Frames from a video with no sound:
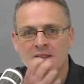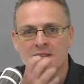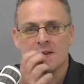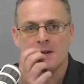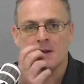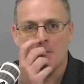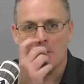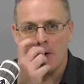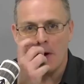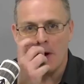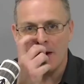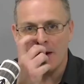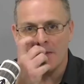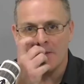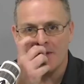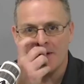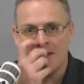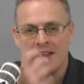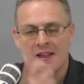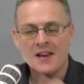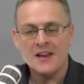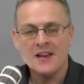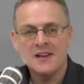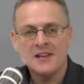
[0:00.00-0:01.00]
away, and I'm
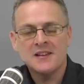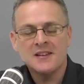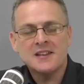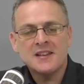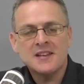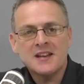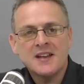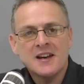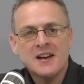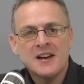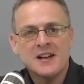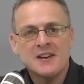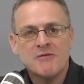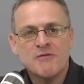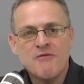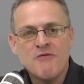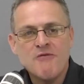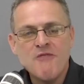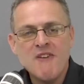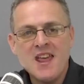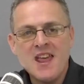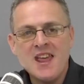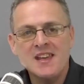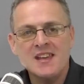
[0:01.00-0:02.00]
like, you think I had
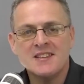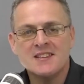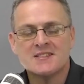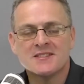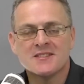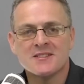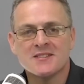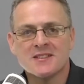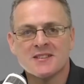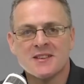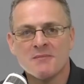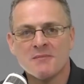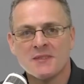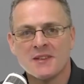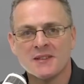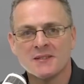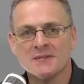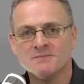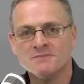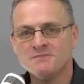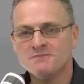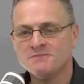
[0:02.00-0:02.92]
fleas or something?